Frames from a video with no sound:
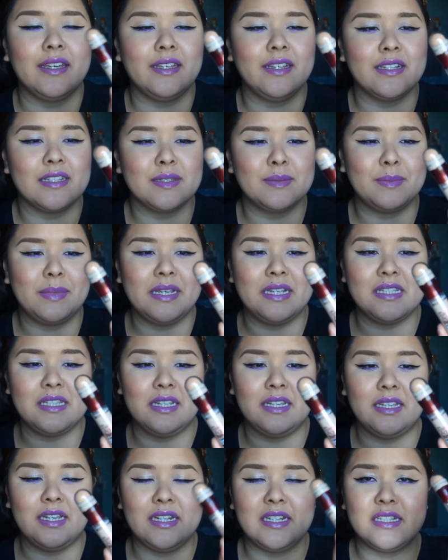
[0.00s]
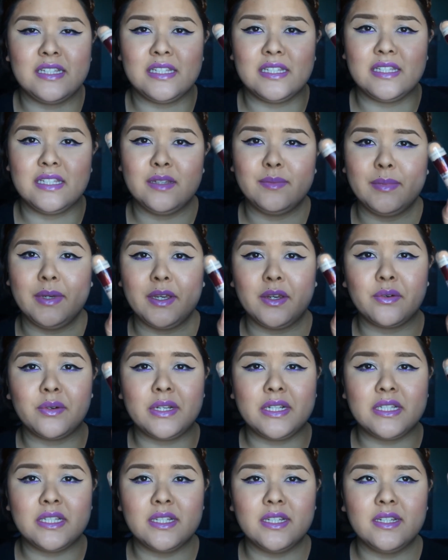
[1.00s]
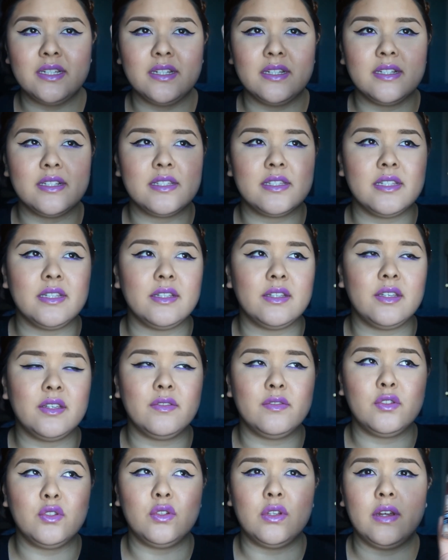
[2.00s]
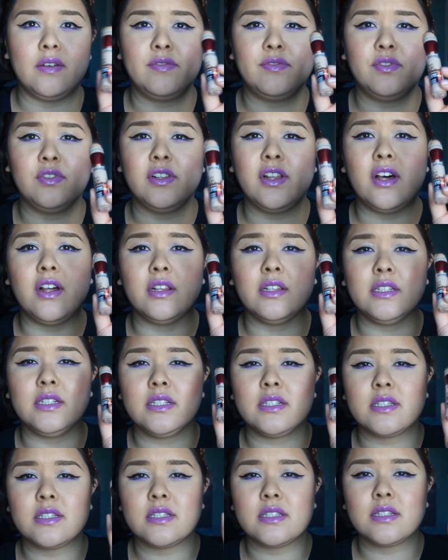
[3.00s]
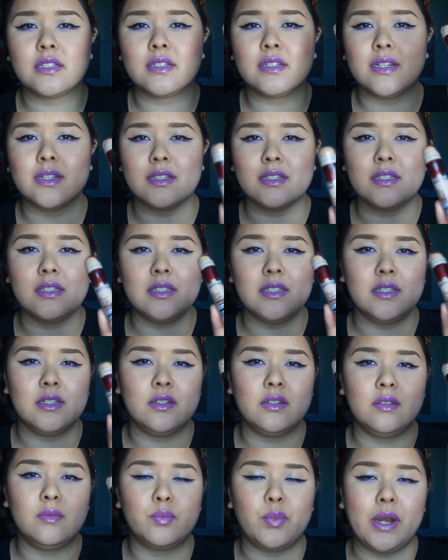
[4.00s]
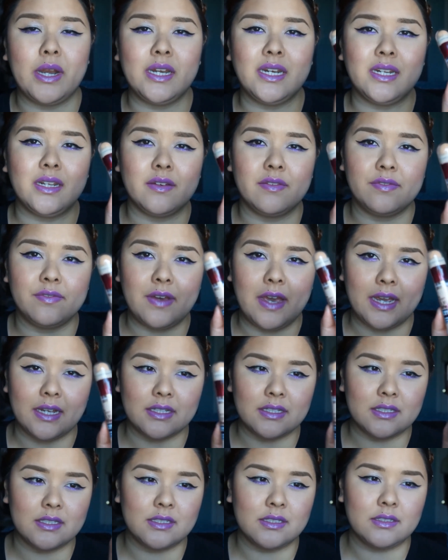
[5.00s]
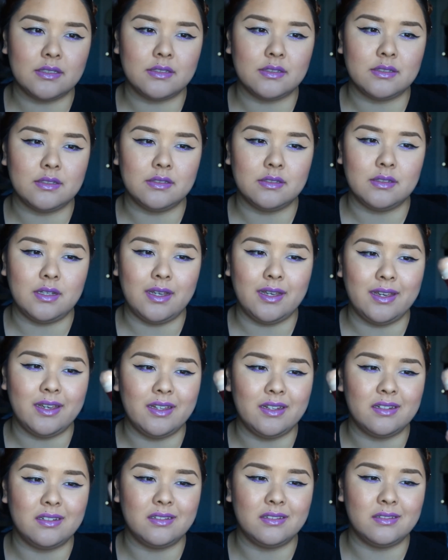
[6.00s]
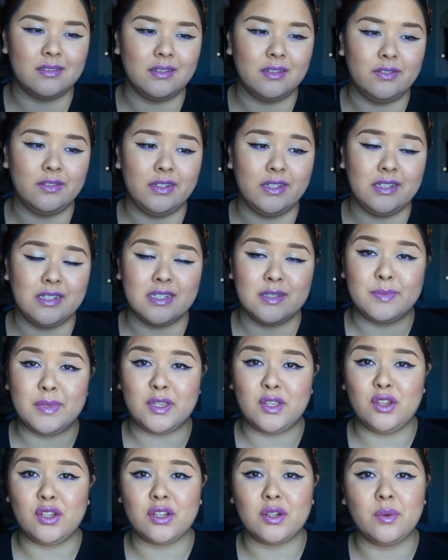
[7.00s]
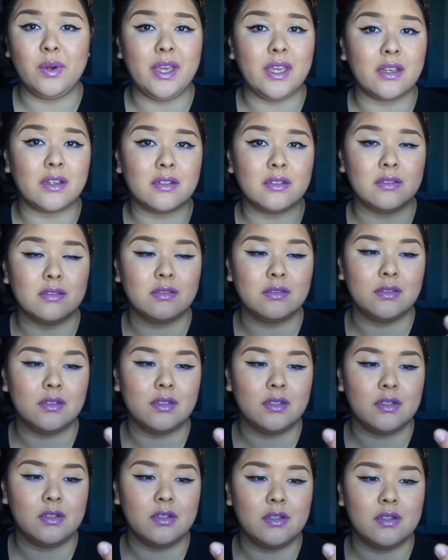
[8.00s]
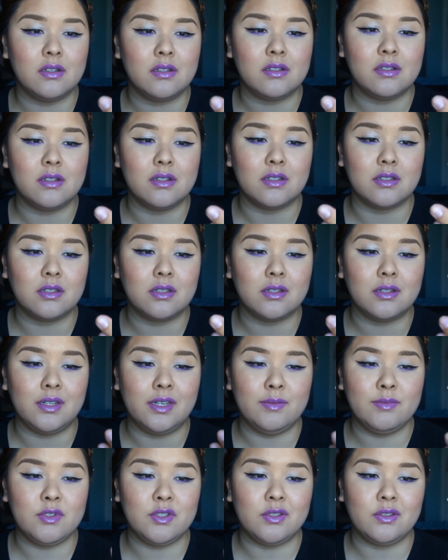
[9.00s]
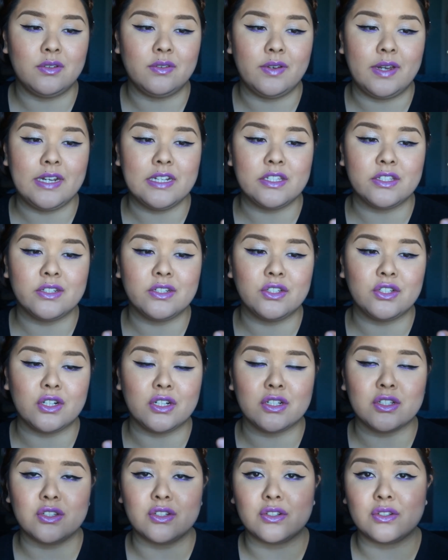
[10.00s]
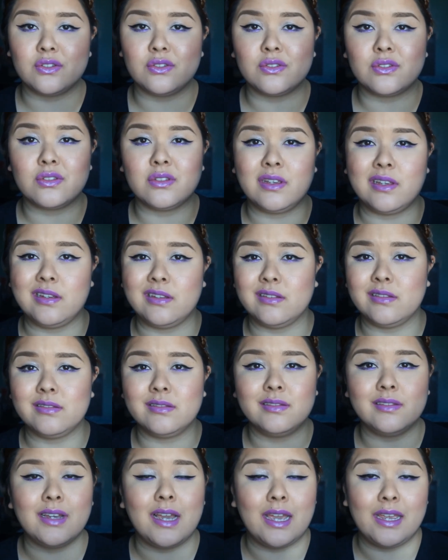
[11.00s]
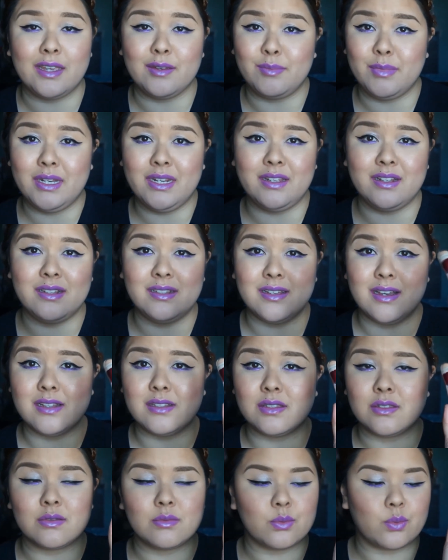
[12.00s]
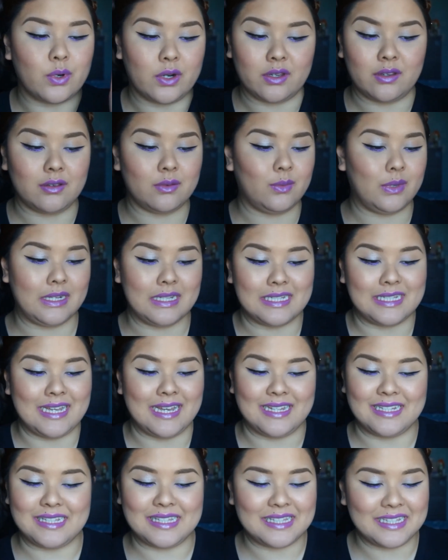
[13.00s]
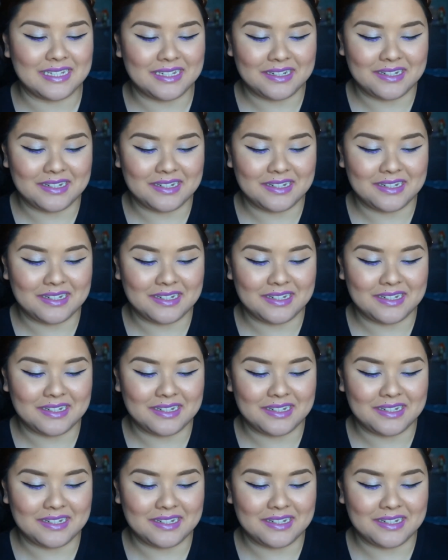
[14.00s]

It's amazing. It doesn't sit in my creases. It gives you that flawless concealed brightening effect. And it really does make you look awake. This claims to erase your dark circles, and I admit it does work what it says.